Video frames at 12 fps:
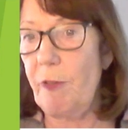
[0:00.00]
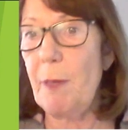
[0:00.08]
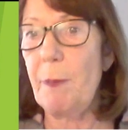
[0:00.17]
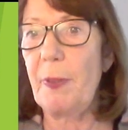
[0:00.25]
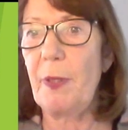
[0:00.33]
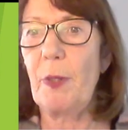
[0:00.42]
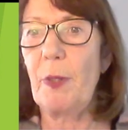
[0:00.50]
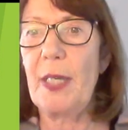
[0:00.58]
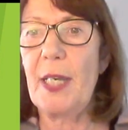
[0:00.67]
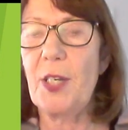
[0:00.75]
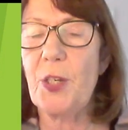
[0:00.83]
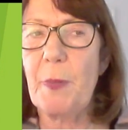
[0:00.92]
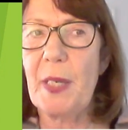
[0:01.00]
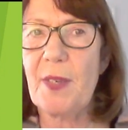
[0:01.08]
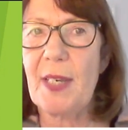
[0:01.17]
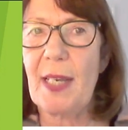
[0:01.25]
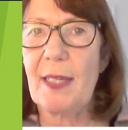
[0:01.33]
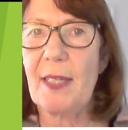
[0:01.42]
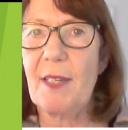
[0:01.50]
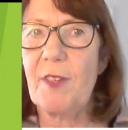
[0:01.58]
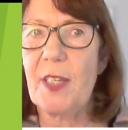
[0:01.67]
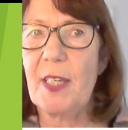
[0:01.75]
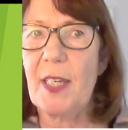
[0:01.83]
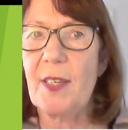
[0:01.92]
green, blue or nature-based
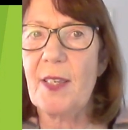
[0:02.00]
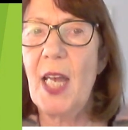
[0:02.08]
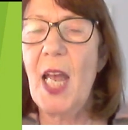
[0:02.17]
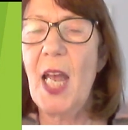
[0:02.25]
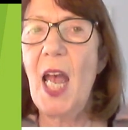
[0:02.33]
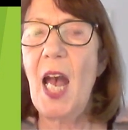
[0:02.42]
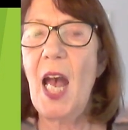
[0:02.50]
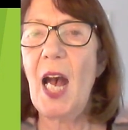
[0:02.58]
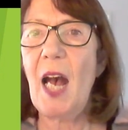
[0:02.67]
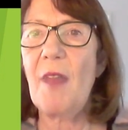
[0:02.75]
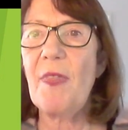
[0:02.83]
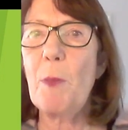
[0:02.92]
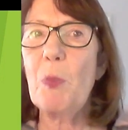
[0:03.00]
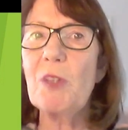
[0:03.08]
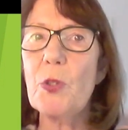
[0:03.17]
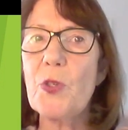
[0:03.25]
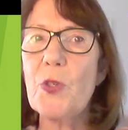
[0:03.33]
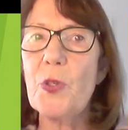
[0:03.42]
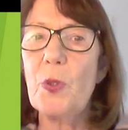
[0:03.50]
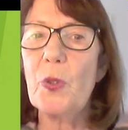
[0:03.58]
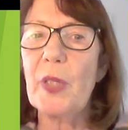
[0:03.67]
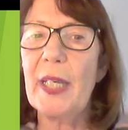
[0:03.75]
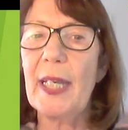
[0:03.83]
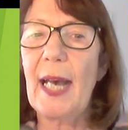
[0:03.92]
activities? And then we're also
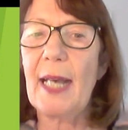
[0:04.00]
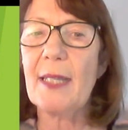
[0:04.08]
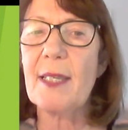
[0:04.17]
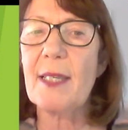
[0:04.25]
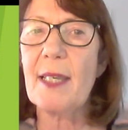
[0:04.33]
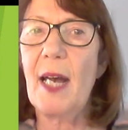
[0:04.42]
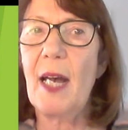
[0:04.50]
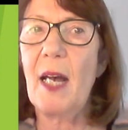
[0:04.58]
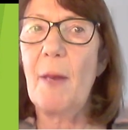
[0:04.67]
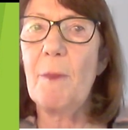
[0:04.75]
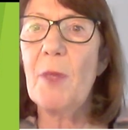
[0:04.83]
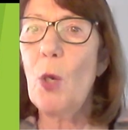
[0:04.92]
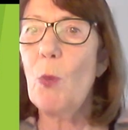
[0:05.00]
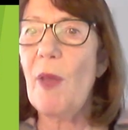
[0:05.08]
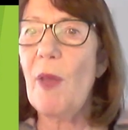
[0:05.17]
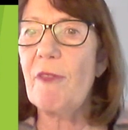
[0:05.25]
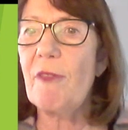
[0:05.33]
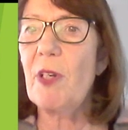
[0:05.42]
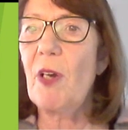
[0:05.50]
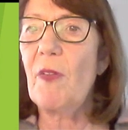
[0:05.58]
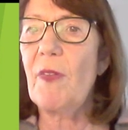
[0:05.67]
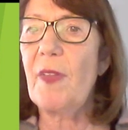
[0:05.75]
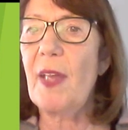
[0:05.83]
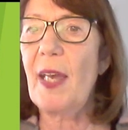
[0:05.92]
looking at whether or
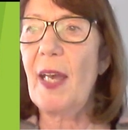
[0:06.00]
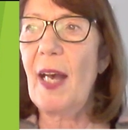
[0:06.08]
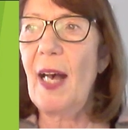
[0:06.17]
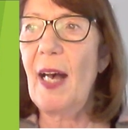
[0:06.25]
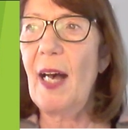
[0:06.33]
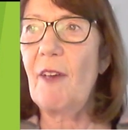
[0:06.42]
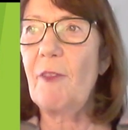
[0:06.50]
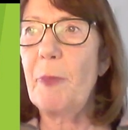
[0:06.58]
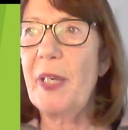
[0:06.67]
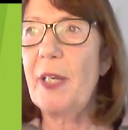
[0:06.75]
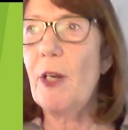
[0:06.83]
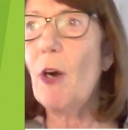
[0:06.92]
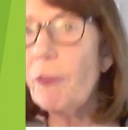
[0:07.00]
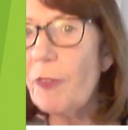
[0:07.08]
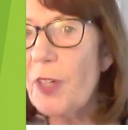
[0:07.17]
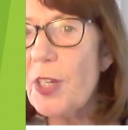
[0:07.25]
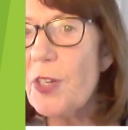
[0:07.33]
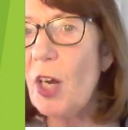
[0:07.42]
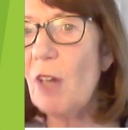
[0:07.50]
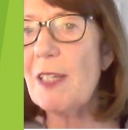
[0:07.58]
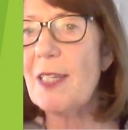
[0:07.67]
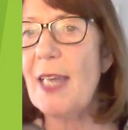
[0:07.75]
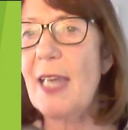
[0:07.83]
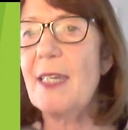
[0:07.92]
not they have been offered
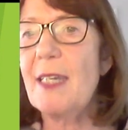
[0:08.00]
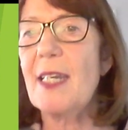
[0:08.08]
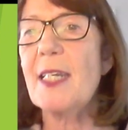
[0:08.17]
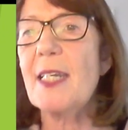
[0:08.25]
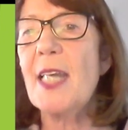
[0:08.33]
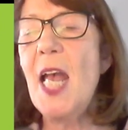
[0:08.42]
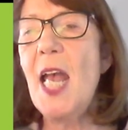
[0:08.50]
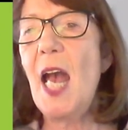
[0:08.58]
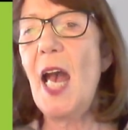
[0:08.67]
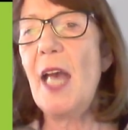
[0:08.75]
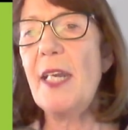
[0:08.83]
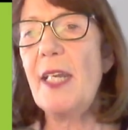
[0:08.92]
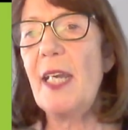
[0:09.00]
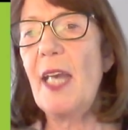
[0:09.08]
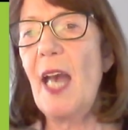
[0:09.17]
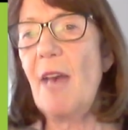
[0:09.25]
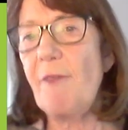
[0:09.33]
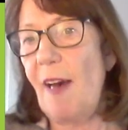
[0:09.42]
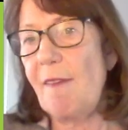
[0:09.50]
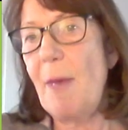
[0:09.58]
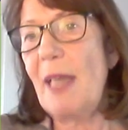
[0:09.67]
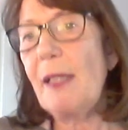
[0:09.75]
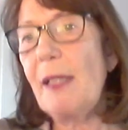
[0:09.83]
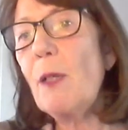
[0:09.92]
or attended any
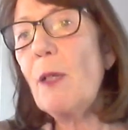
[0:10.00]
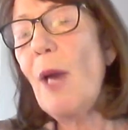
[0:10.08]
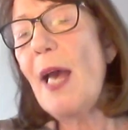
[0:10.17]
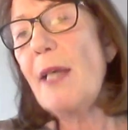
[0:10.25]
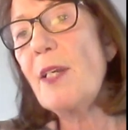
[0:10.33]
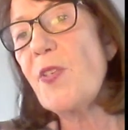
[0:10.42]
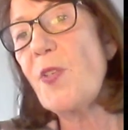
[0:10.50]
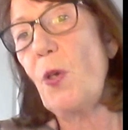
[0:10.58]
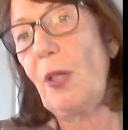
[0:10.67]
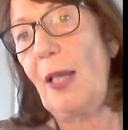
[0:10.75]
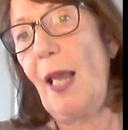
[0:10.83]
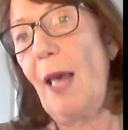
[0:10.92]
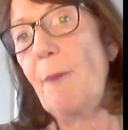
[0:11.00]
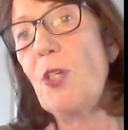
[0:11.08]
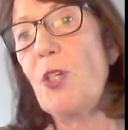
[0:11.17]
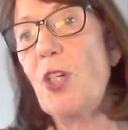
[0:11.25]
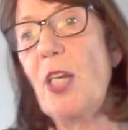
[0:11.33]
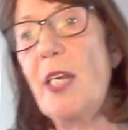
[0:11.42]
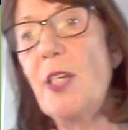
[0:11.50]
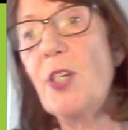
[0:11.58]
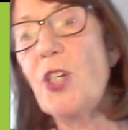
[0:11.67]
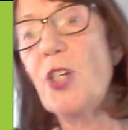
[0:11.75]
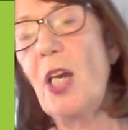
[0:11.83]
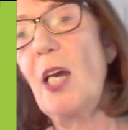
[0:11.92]
environmental awareness or climate
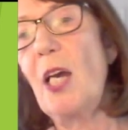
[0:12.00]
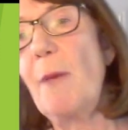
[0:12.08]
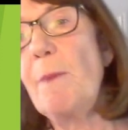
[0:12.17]
change